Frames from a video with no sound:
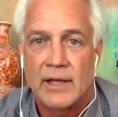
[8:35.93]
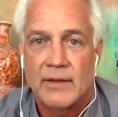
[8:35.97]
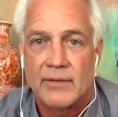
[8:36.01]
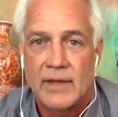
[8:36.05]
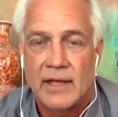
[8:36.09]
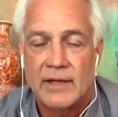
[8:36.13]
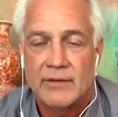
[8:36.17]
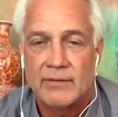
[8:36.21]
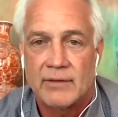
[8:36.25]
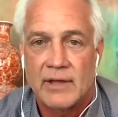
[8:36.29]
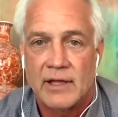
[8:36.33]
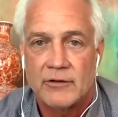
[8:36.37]

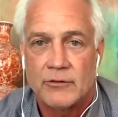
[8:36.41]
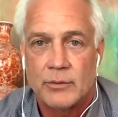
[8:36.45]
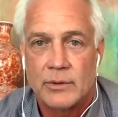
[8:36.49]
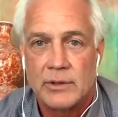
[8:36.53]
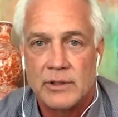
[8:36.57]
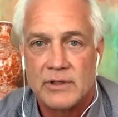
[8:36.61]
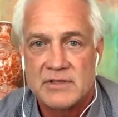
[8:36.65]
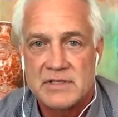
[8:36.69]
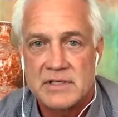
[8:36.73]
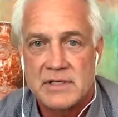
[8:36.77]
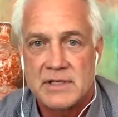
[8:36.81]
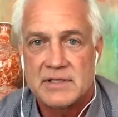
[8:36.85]
that, that,
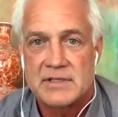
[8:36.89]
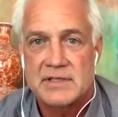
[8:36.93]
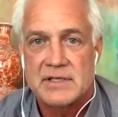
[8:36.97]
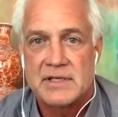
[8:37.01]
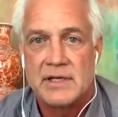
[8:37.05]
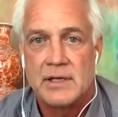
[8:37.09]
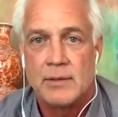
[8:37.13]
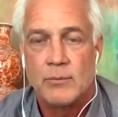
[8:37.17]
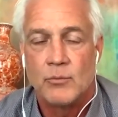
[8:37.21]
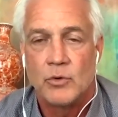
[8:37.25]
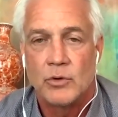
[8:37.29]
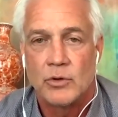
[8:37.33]
that's when you see a
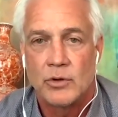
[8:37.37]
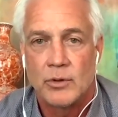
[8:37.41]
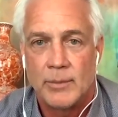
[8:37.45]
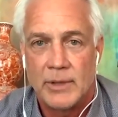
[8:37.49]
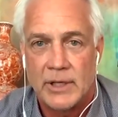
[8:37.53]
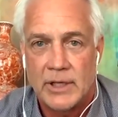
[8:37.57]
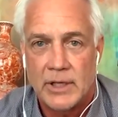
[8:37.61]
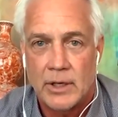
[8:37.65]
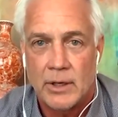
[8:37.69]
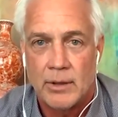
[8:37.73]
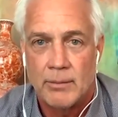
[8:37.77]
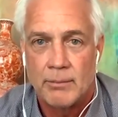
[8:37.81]
team
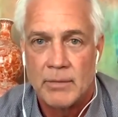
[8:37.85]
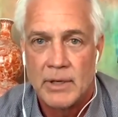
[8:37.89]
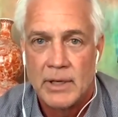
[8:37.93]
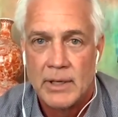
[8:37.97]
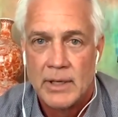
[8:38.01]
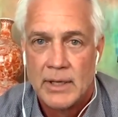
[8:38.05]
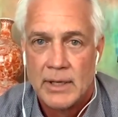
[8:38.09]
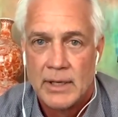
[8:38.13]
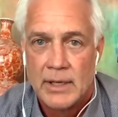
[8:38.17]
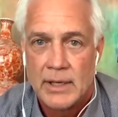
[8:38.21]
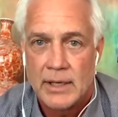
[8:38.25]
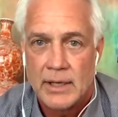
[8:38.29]
really become
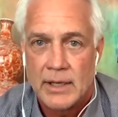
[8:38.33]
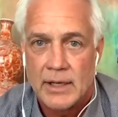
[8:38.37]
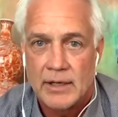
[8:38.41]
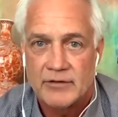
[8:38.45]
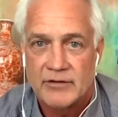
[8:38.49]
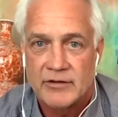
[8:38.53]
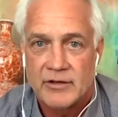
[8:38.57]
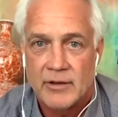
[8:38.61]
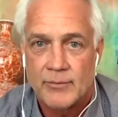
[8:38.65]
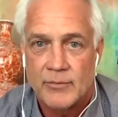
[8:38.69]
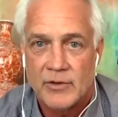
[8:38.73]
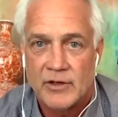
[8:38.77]

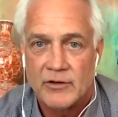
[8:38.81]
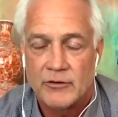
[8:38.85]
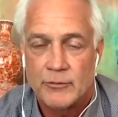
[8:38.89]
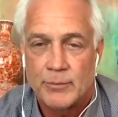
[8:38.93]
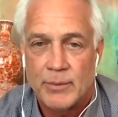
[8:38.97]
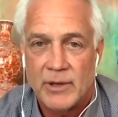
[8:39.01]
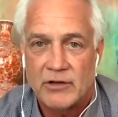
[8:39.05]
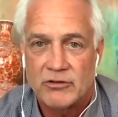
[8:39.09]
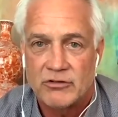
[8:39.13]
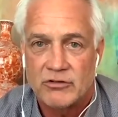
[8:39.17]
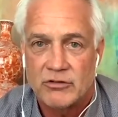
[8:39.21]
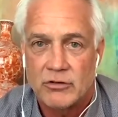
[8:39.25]
uh, something
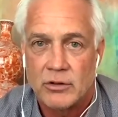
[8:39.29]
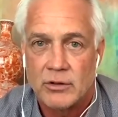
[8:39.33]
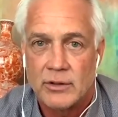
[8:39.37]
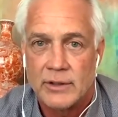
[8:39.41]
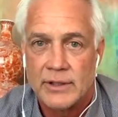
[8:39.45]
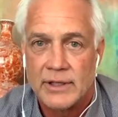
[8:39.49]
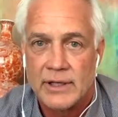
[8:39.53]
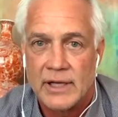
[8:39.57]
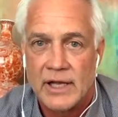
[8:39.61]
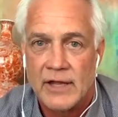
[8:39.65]
special.